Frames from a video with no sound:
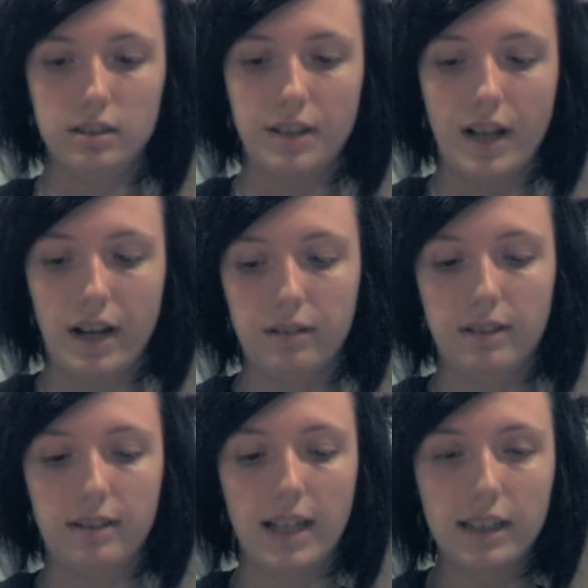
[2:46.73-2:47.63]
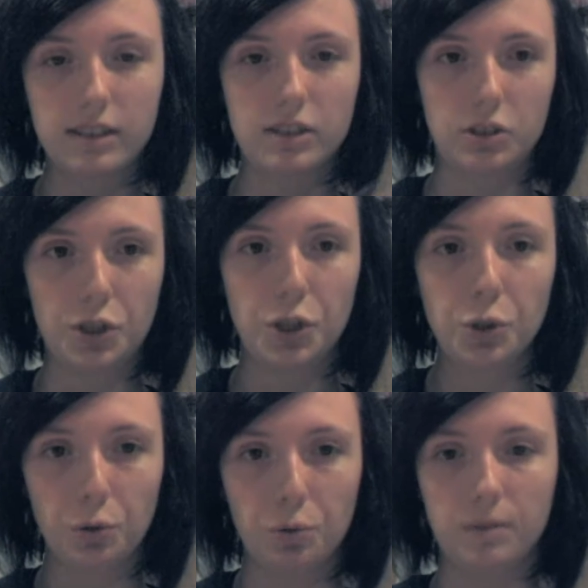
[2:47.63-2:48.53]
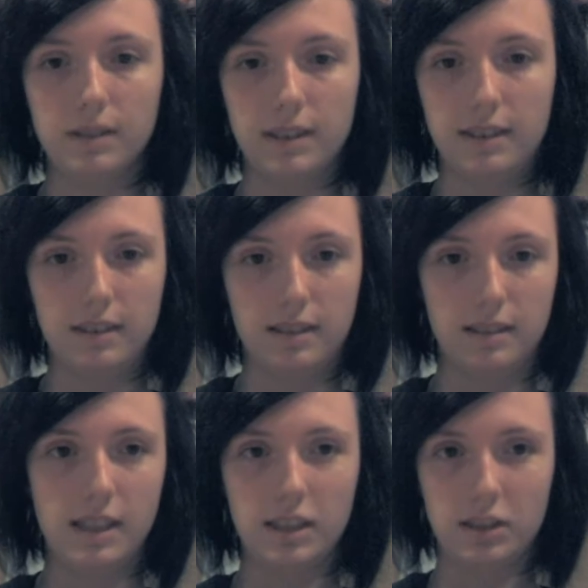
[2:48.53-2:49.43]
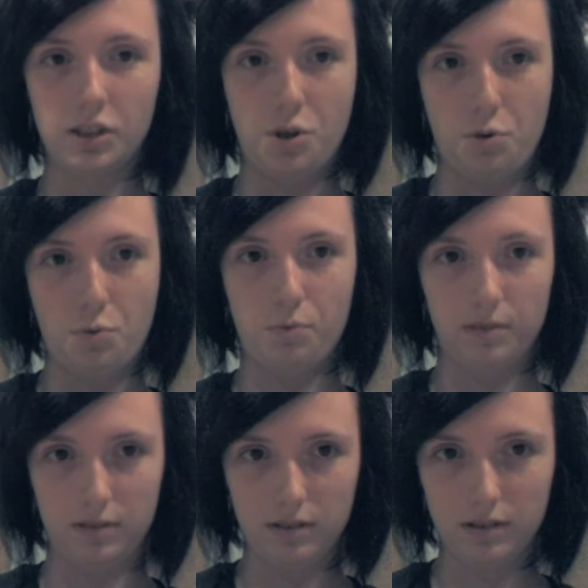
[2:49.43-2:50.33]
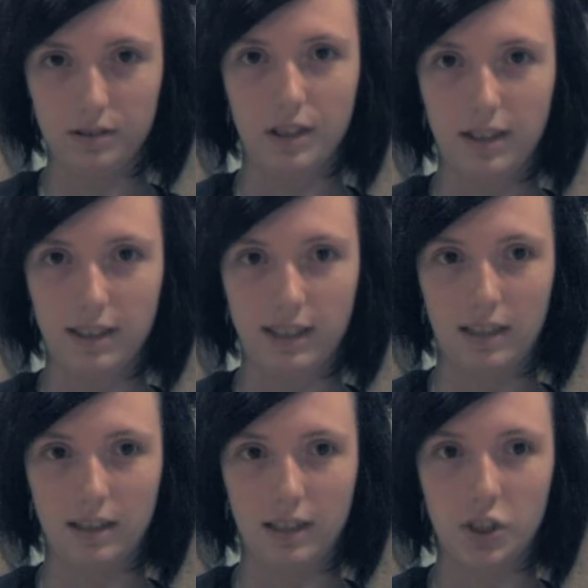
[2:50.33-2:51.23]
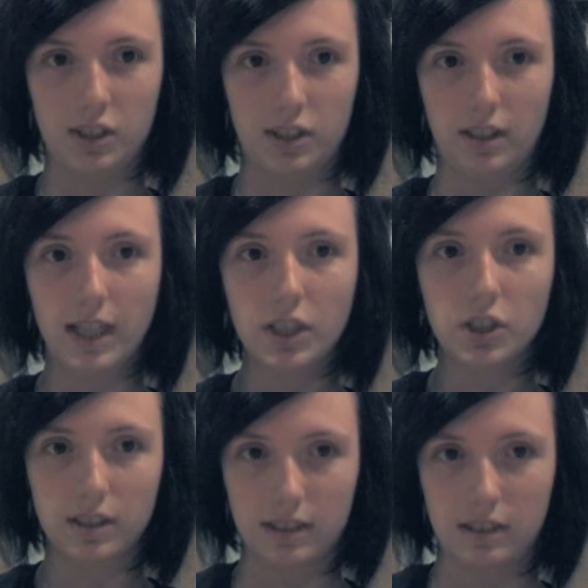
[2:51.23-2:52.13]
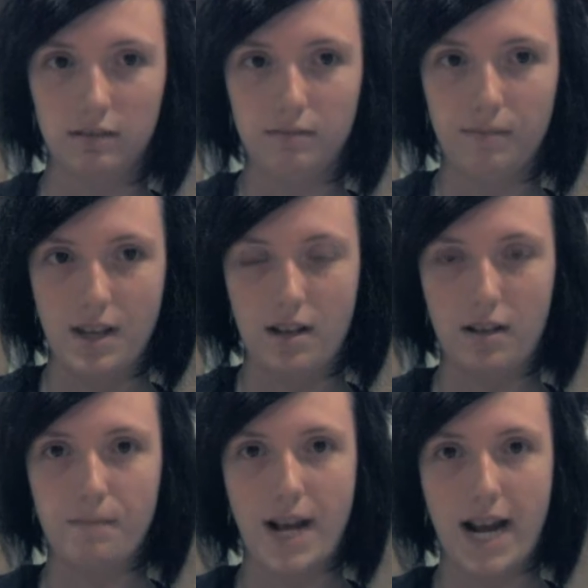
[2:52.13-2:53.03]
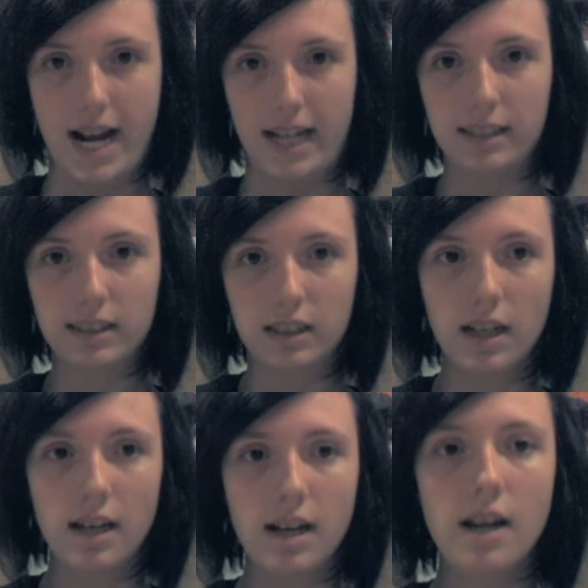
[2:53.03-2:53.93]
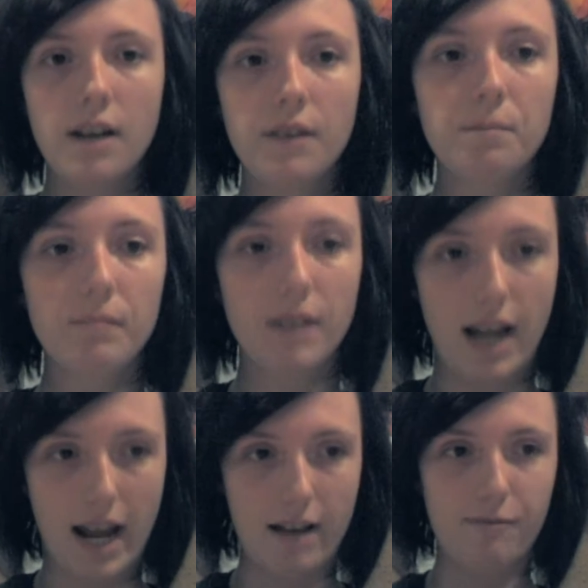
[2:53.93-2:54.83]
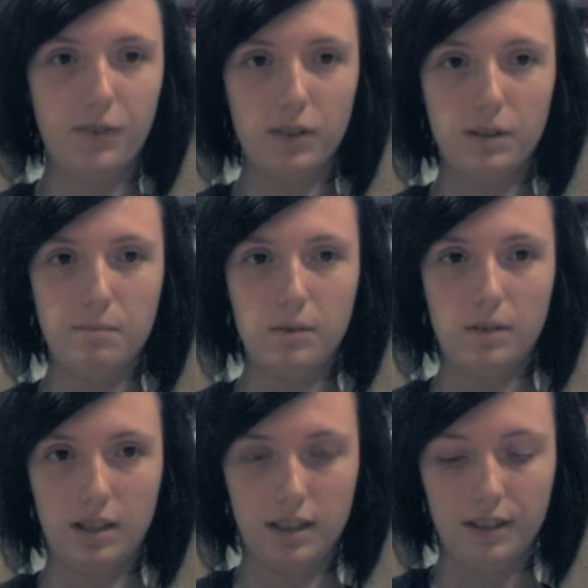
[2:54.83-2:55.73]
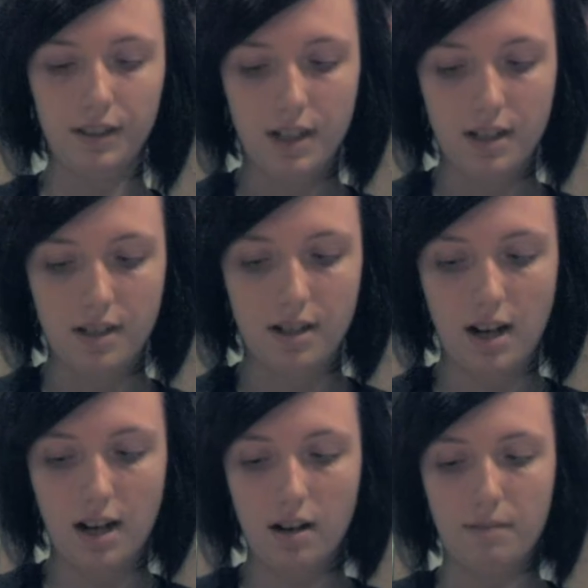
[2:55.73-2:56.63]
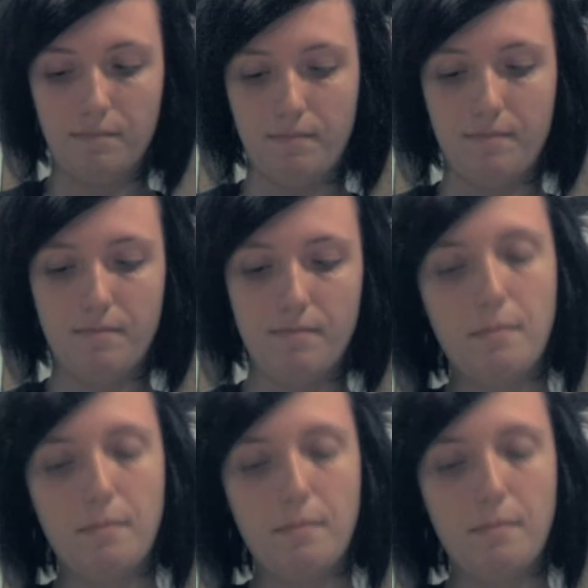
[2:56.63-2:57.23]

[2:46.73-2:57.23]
now, thanks to these new laws and legislations being passed. And furthermore, I'm